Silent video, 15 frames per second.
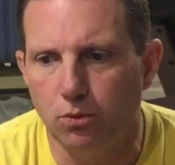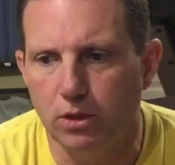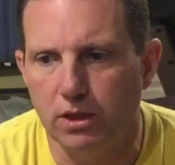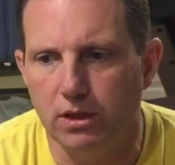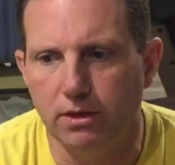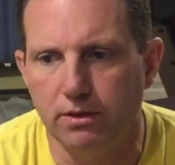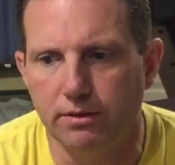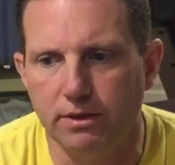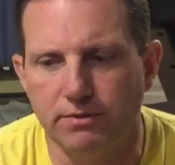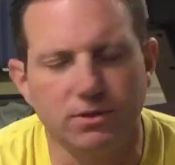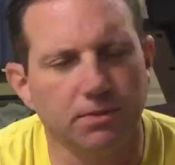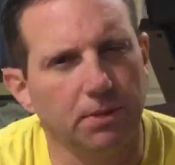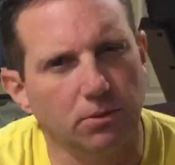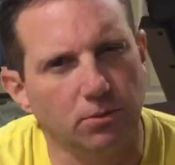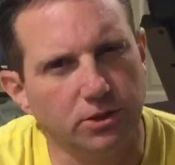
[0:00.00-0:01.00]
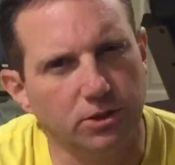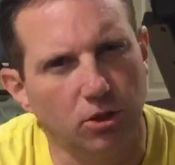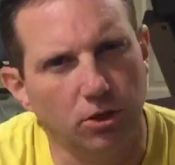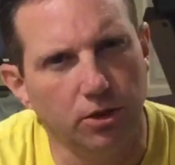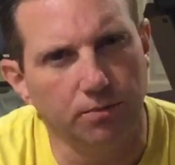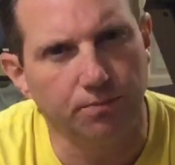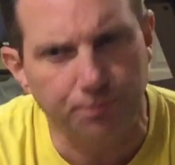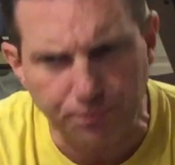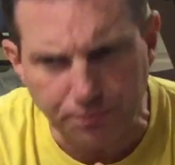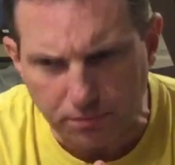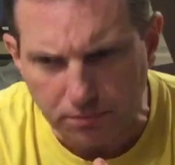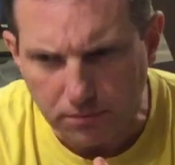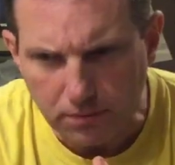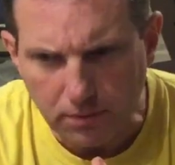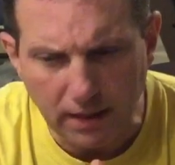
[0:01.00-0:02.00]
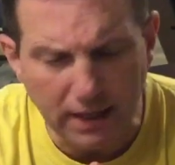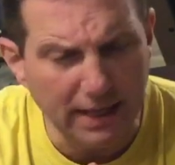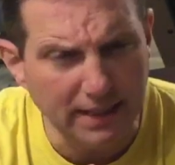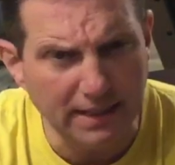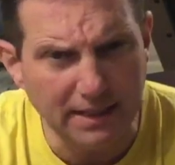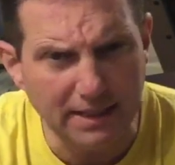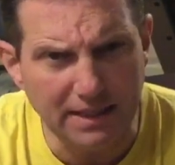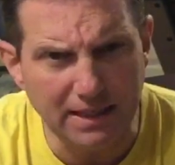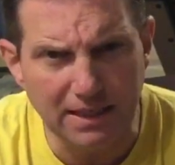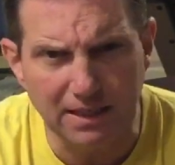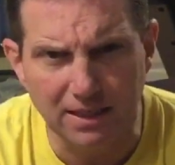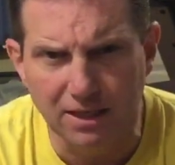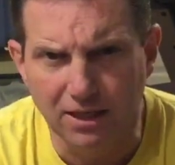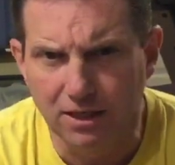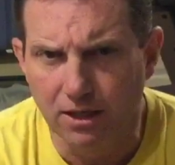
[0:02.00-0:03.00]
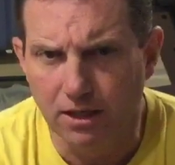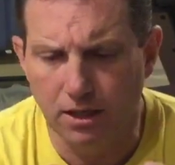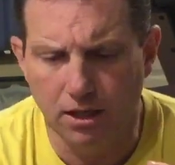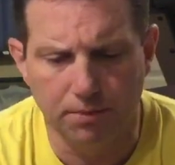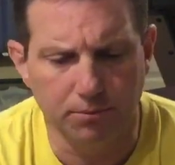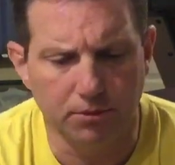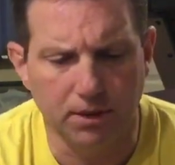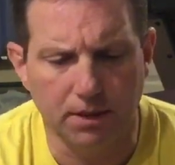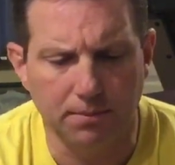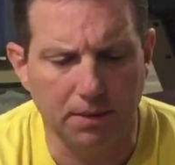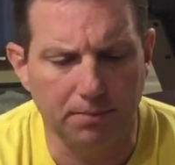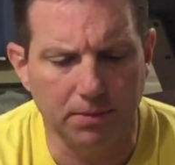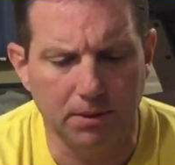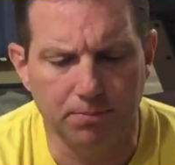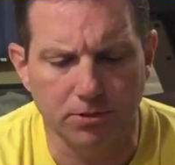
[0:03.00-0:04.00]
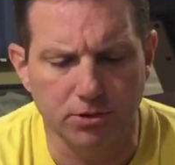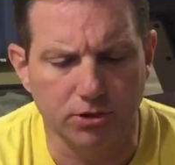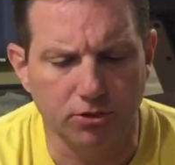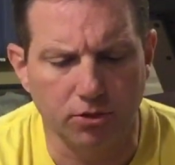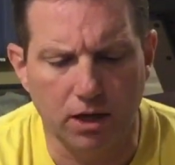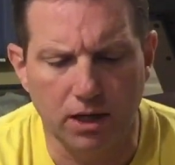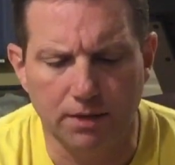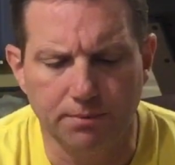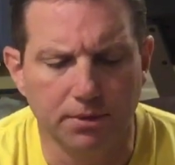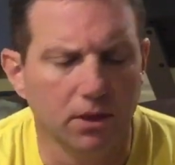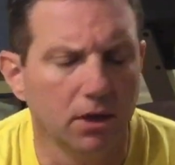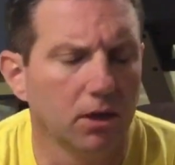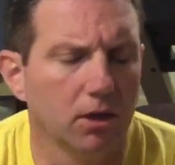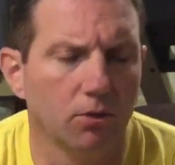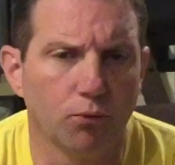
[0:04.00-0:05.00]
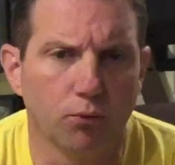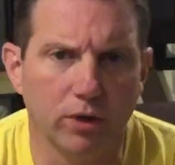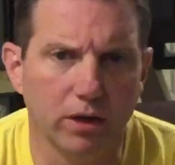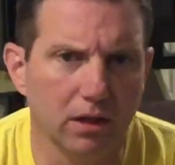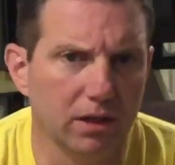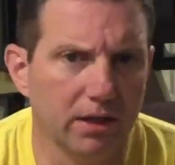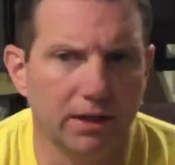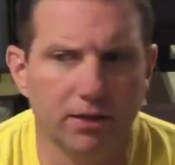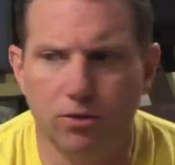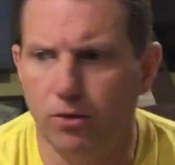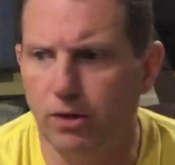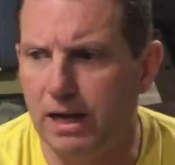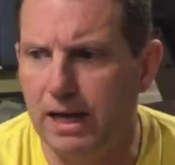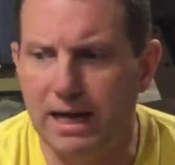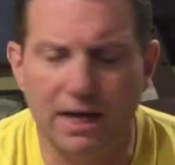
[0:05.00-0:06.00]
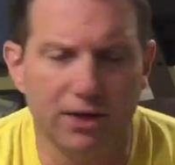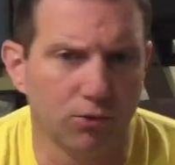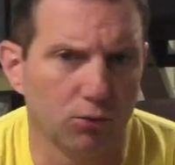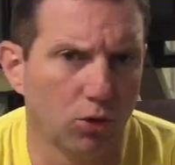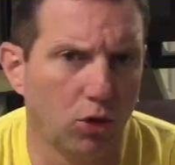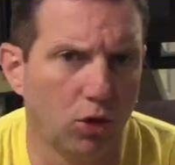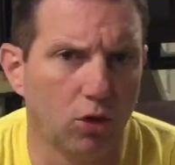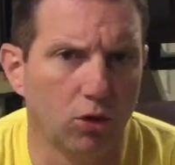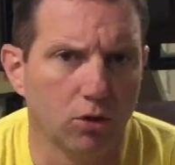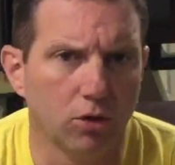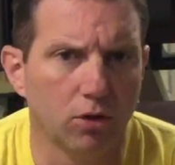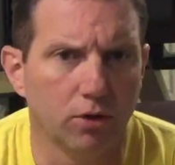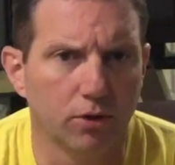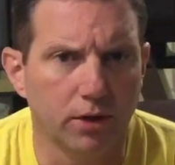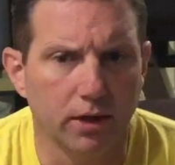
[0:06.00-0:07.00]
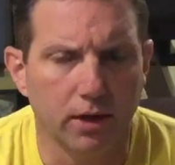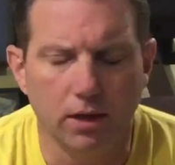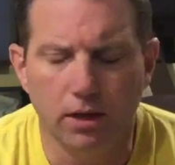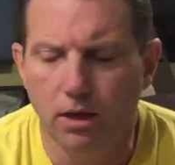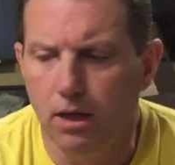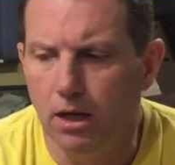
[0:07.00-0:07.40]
If somebody was on ADD, they might be prescribed Ritalin or Adderall, okay?